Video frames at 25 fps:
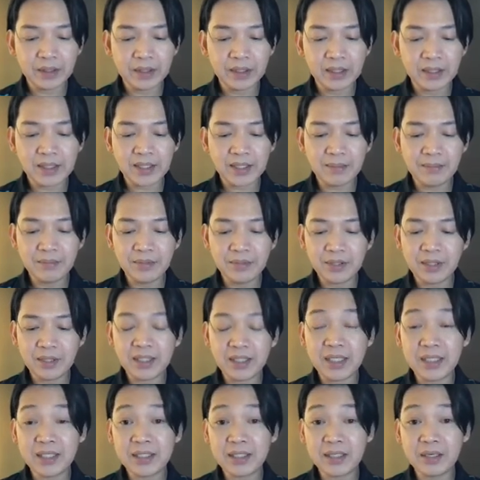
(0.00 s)
Samut
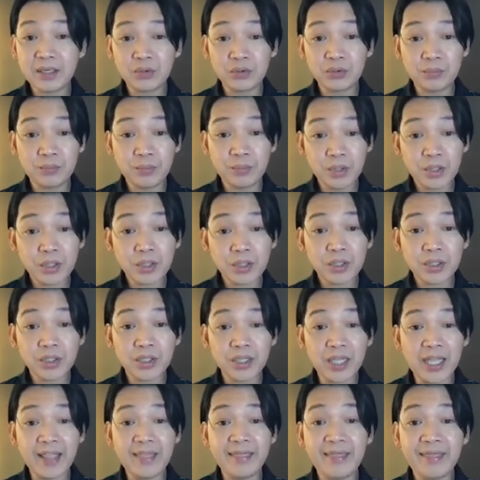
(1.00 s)
is notebook.
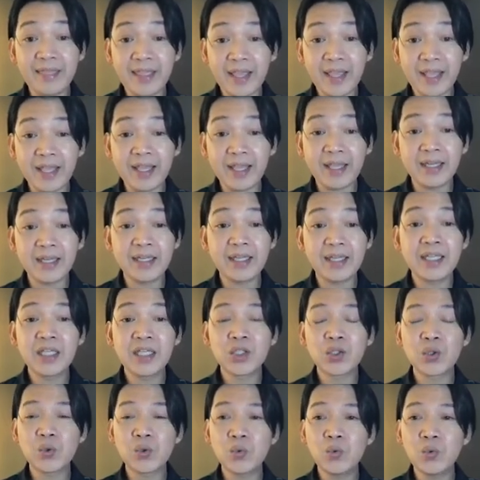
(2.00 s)
And then
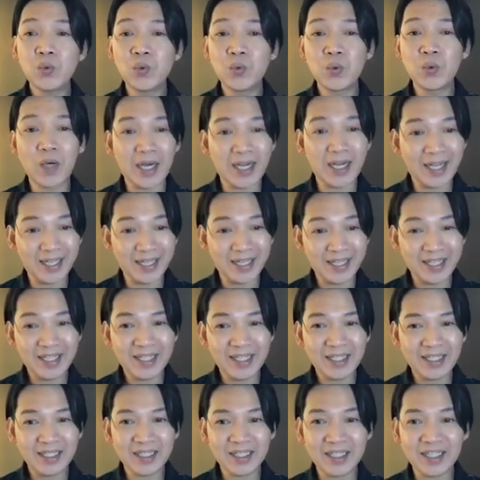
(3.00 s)

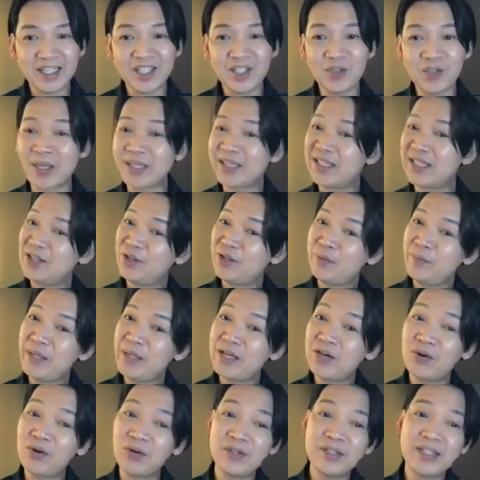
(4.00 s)
suwai, you wanted to be
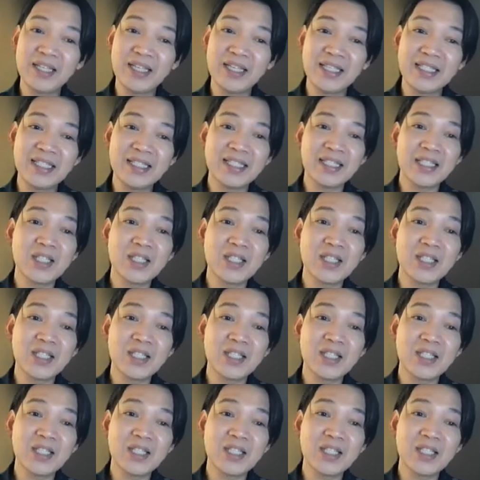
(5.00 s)
called this.